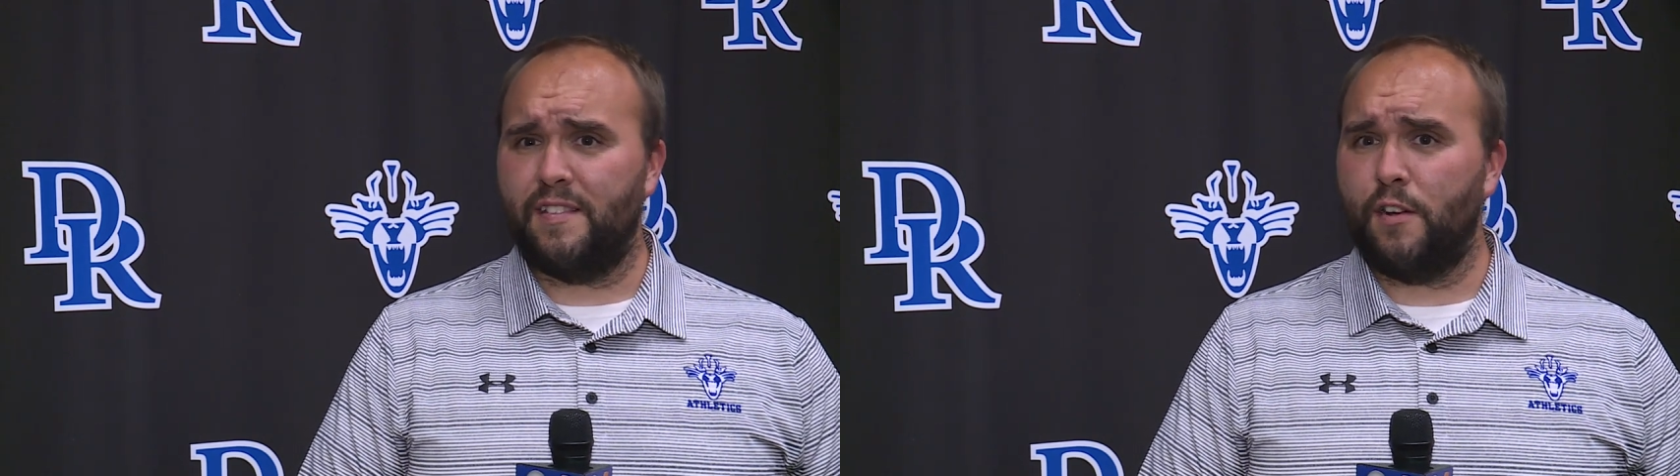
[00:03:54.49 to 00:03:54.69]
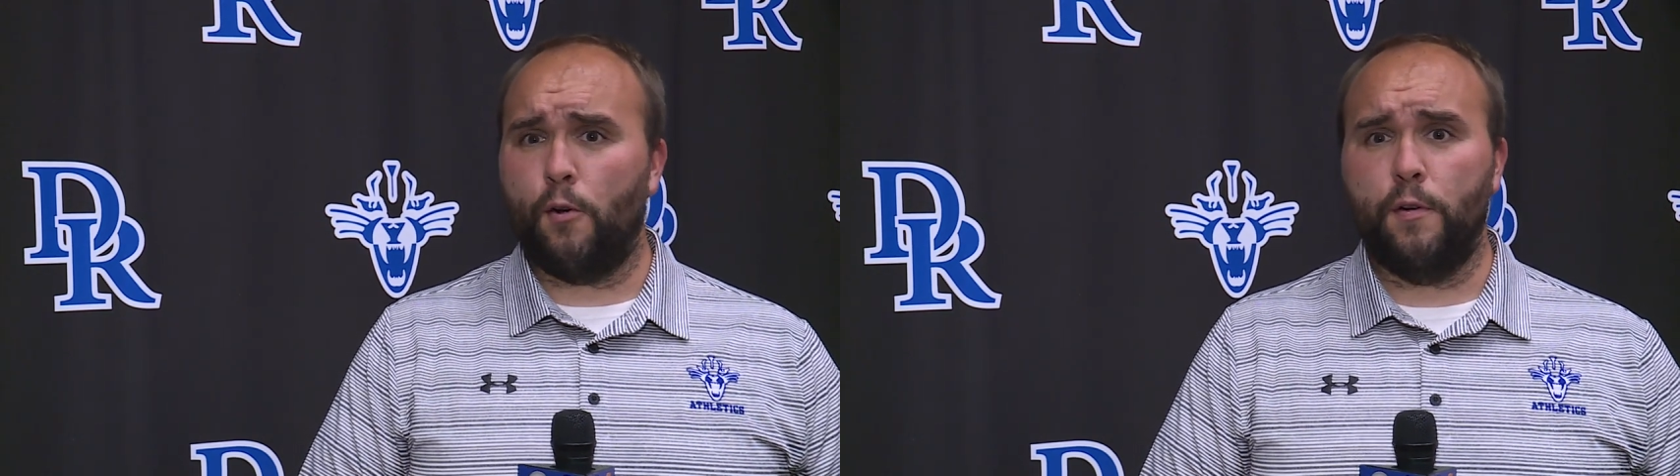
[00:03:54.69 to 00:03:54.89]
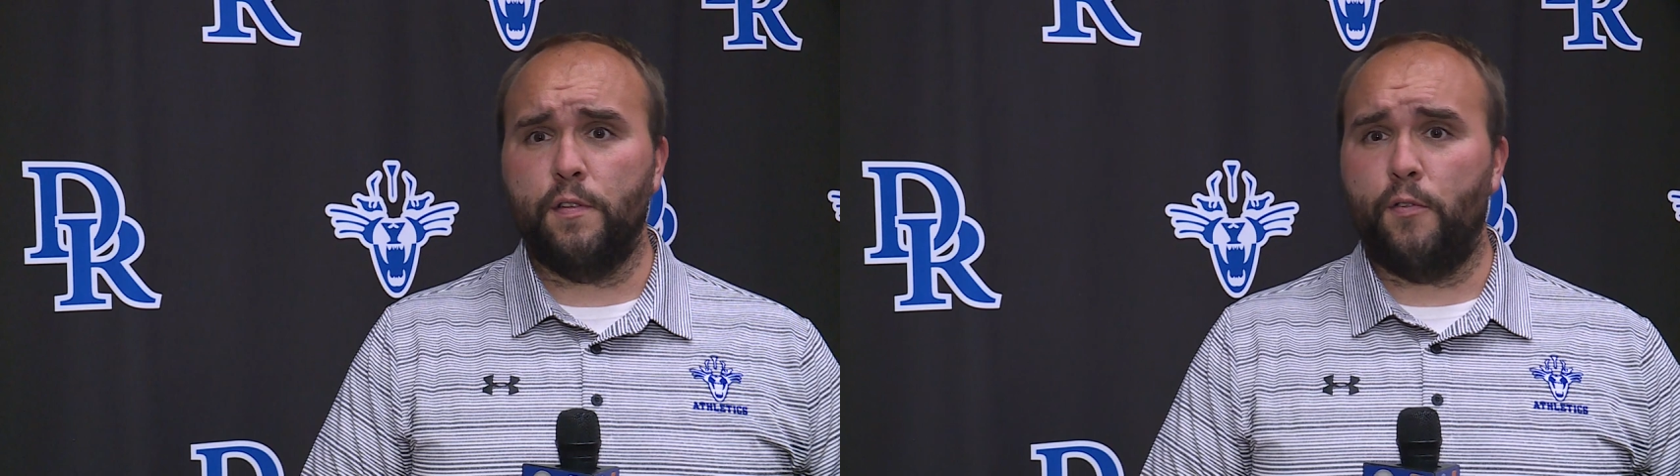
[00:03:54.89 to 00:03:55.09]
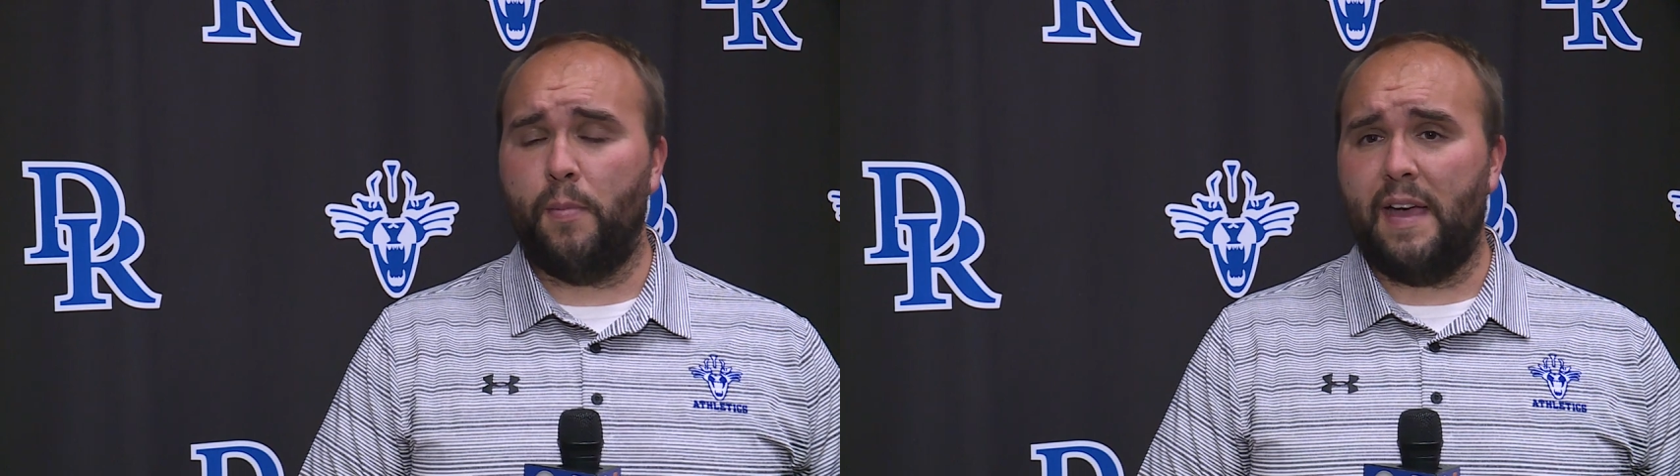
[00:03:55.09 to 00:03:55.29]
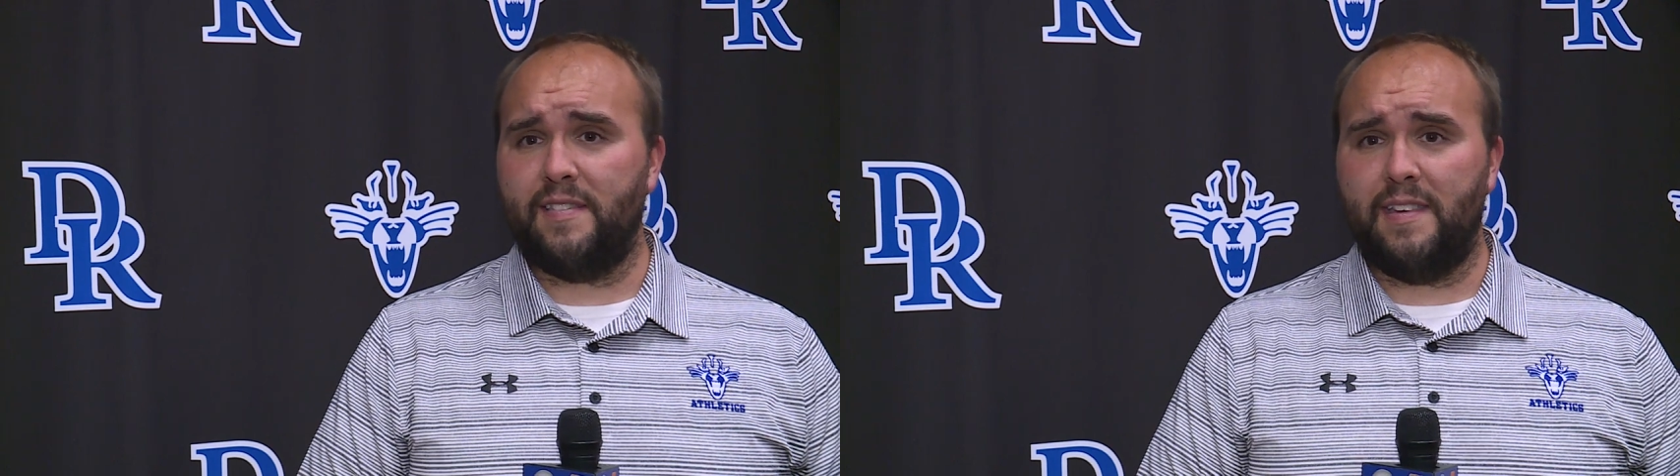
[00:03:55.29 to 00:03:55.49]
starters
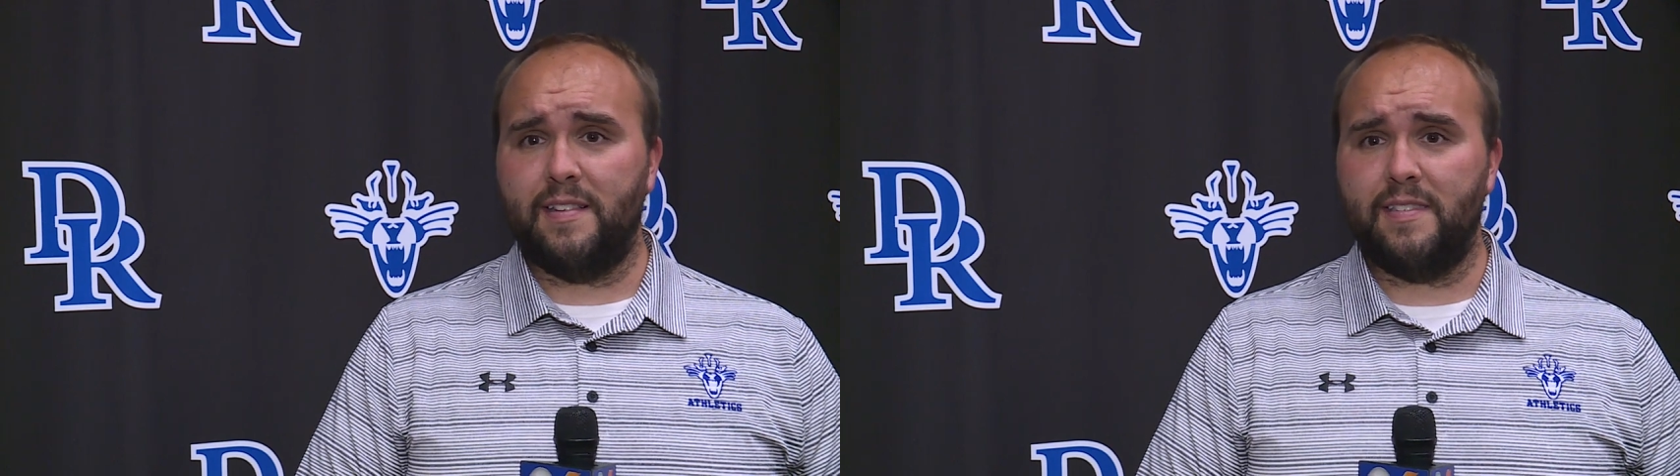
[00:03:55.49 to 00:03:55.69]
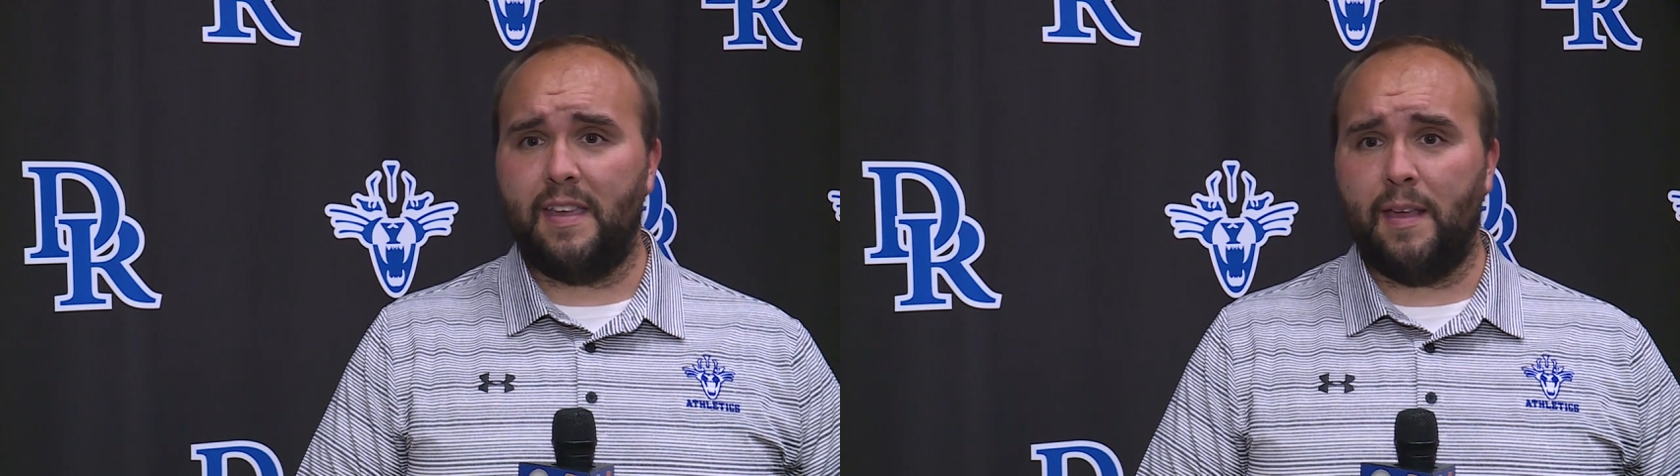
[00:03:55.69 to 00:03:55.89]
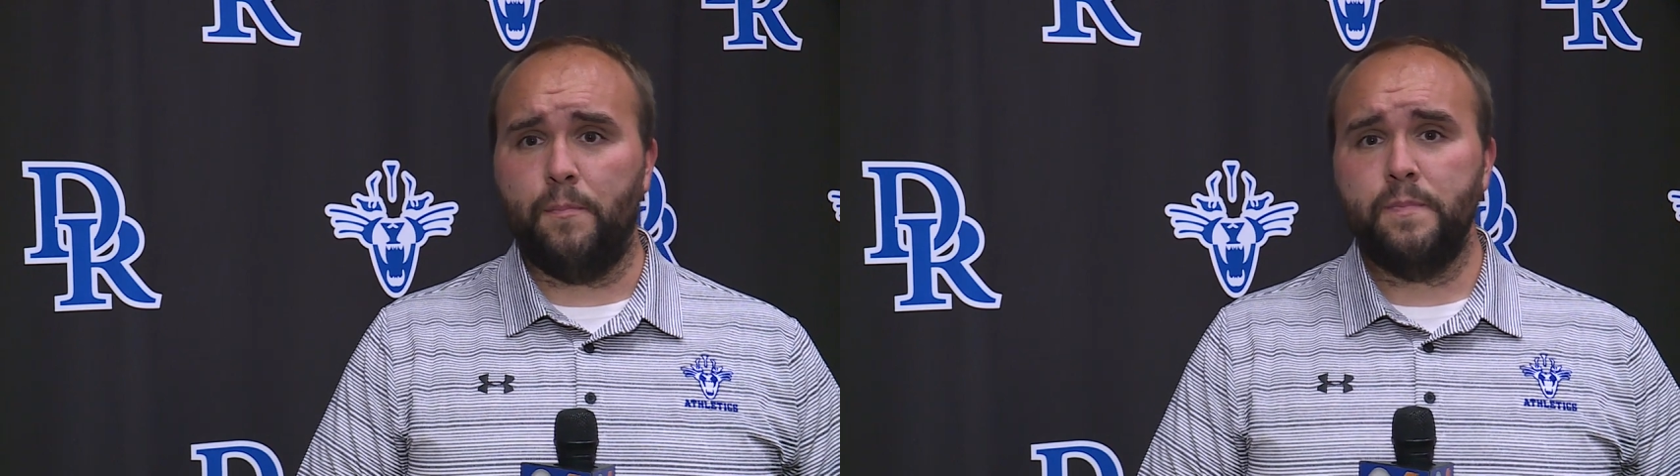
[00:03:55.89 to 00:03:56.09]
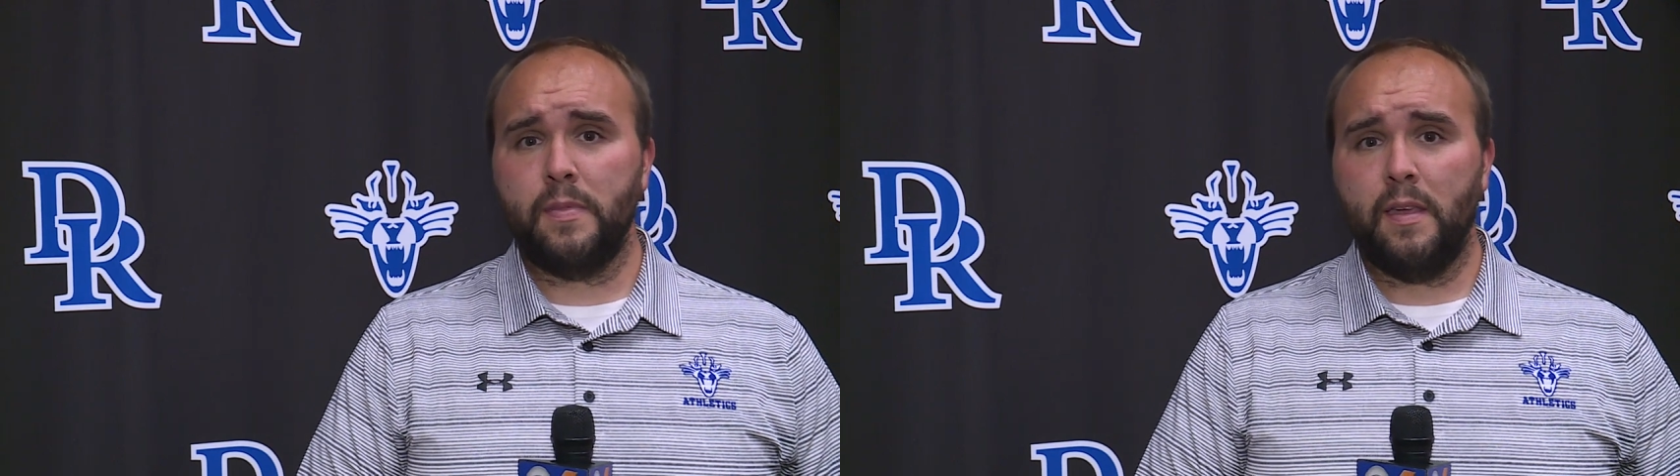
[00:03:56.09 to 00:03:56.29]
from last season's team.